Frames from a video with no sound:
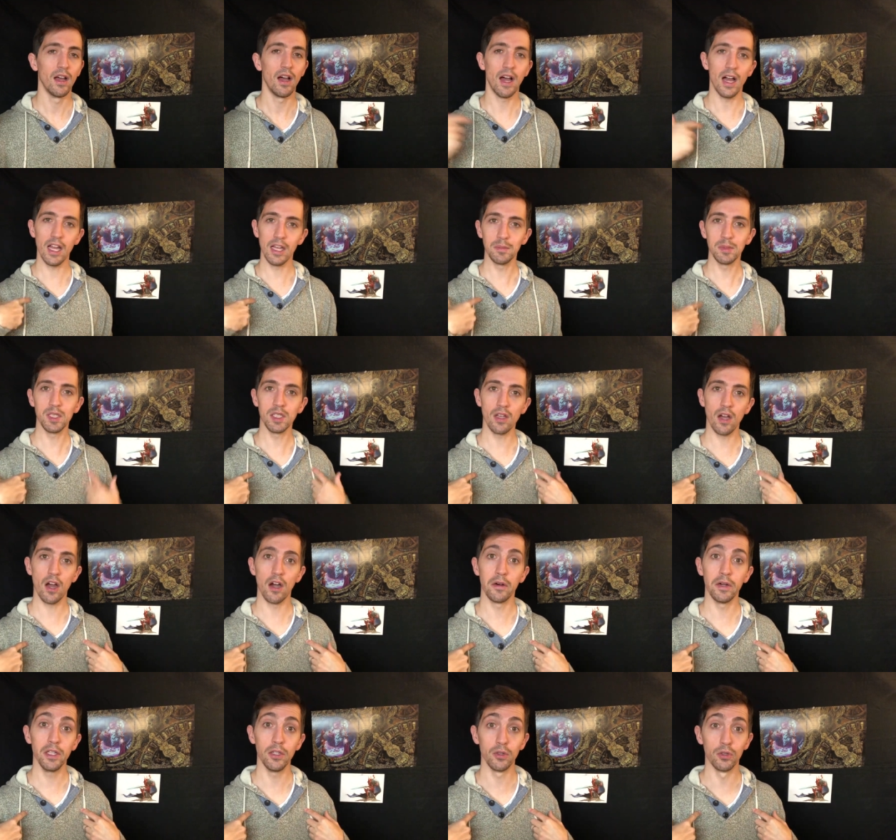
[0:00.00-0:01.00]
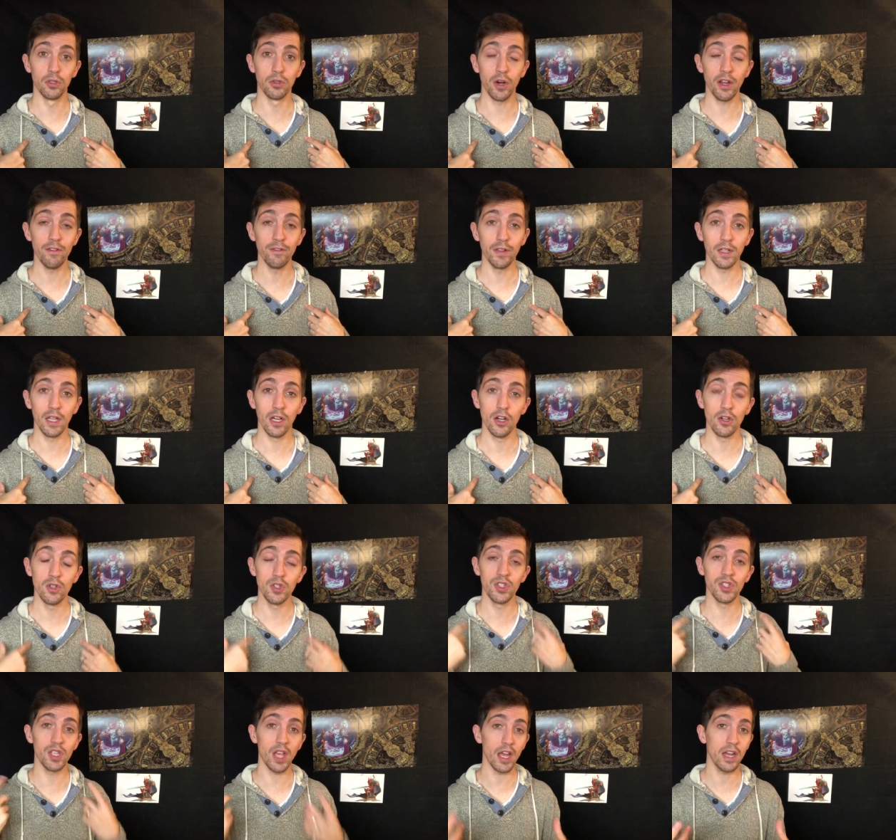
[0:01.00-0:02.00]
I am Skari, your grateful
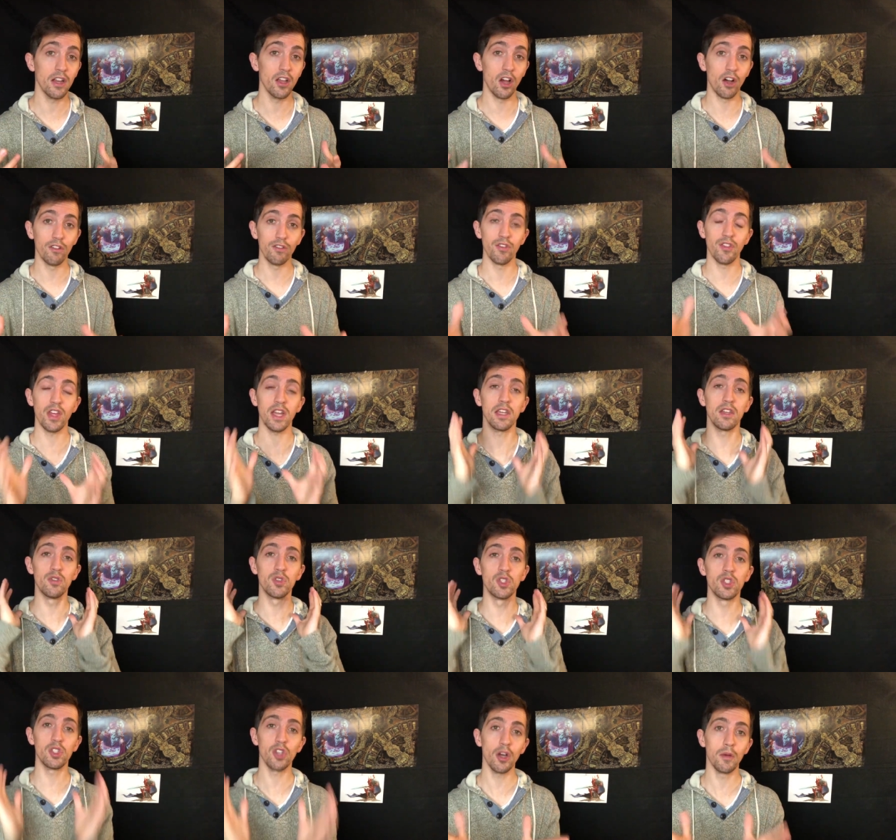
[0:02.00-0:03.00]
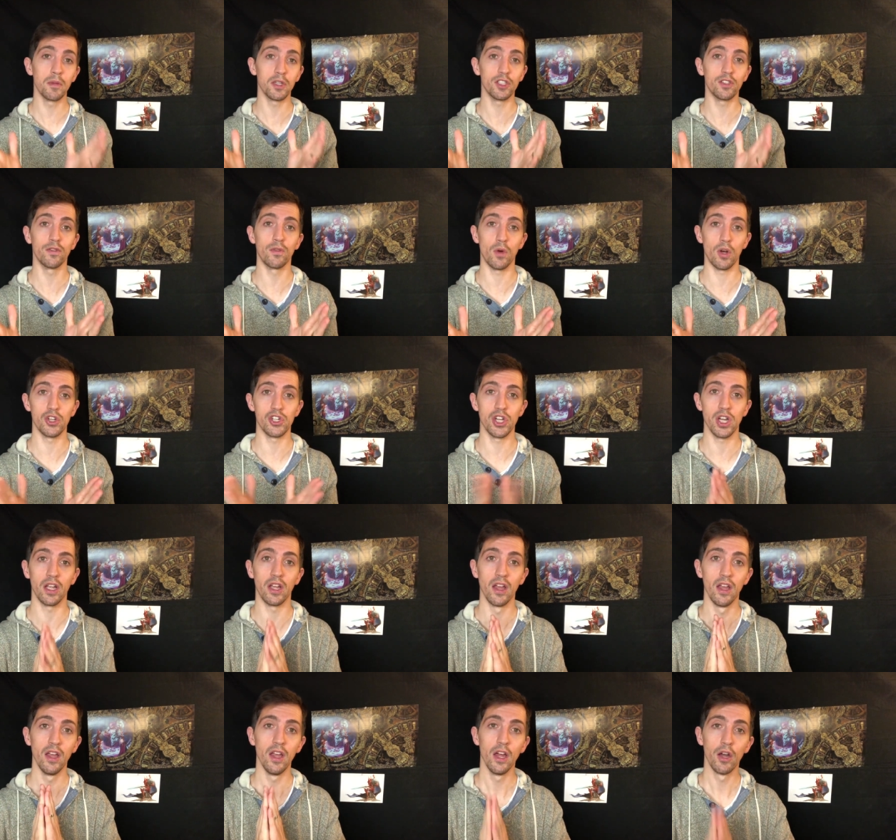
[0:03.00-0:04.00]
host, signing off. Thank you so much for
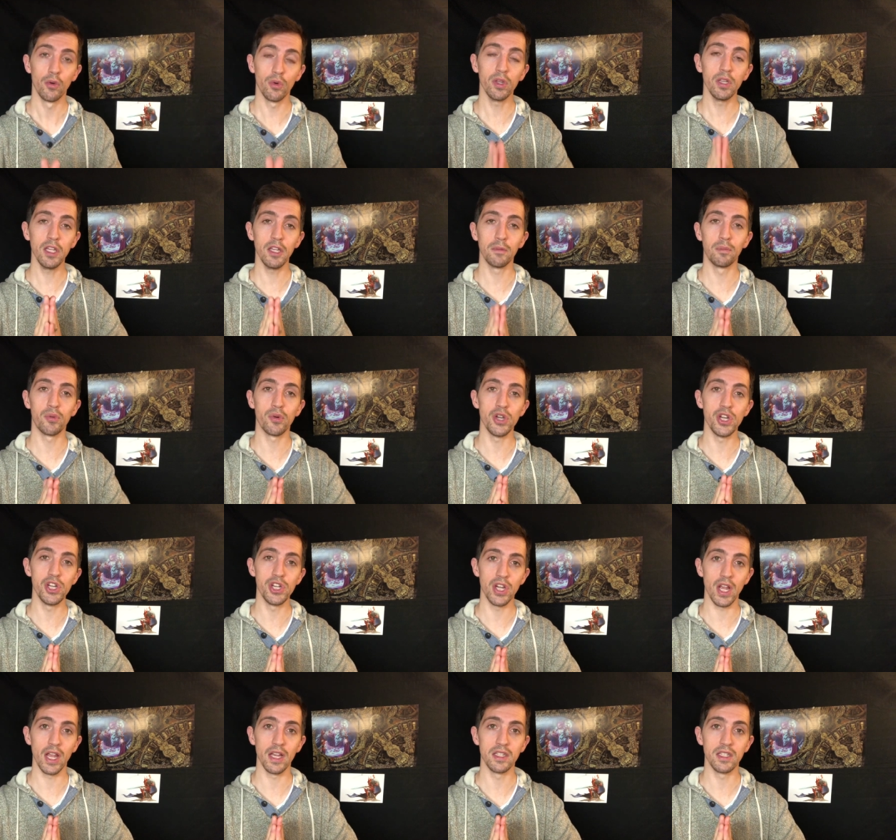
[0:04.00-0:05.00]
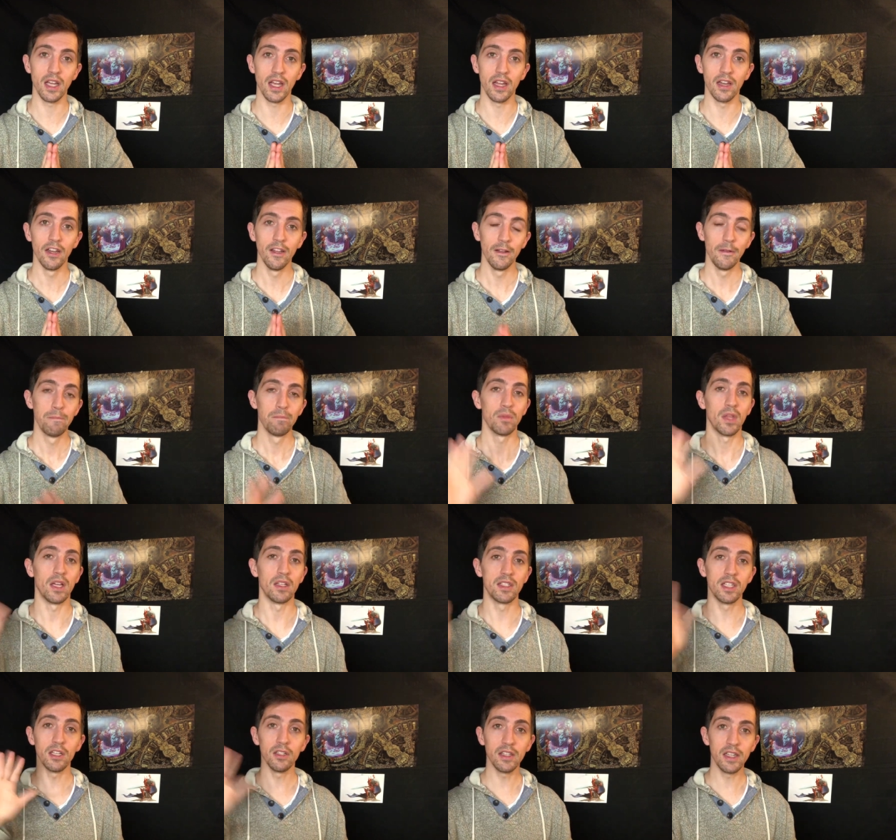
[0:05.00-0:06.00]
watching. Really appreciate it.
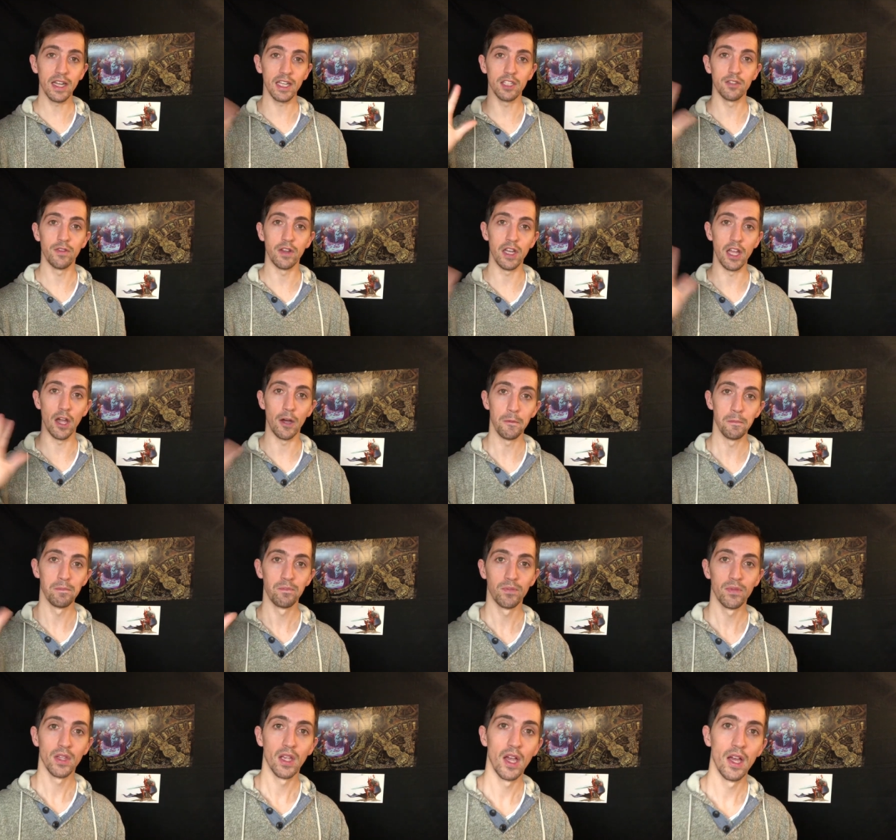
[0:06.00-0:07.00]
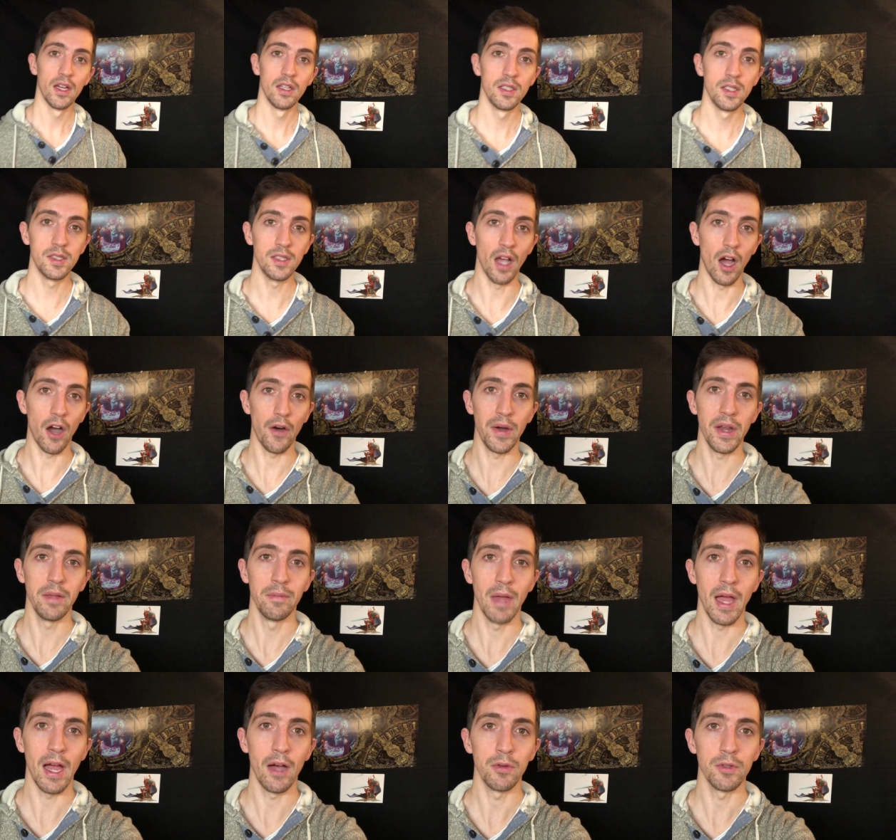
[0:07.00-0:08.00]
Until the next video, Skari
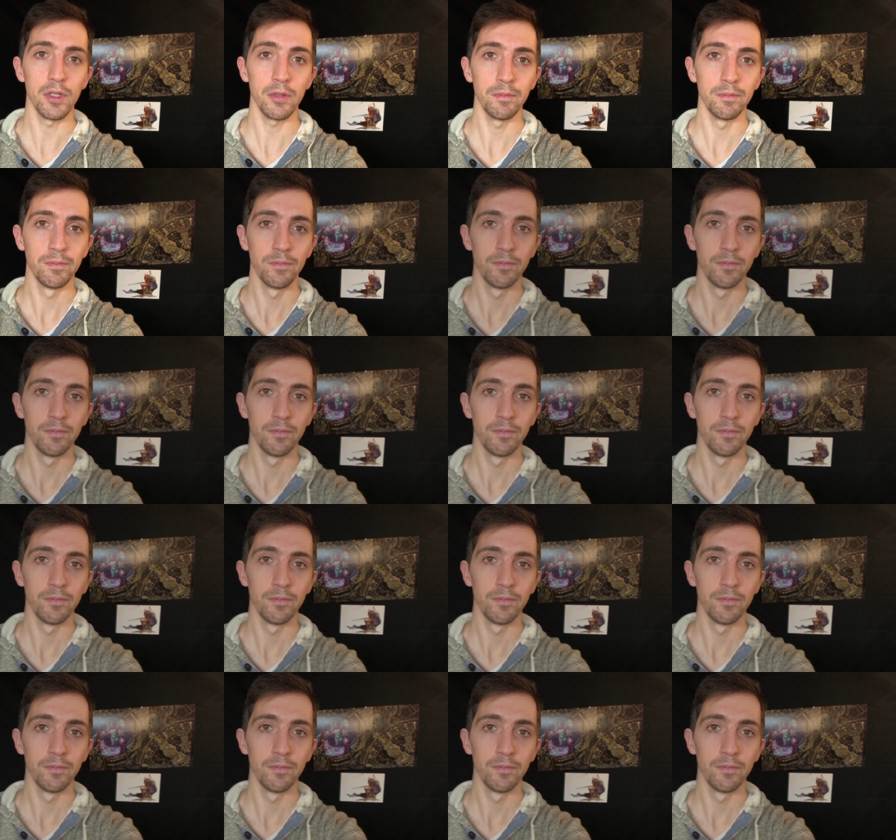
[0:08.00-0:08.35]
out.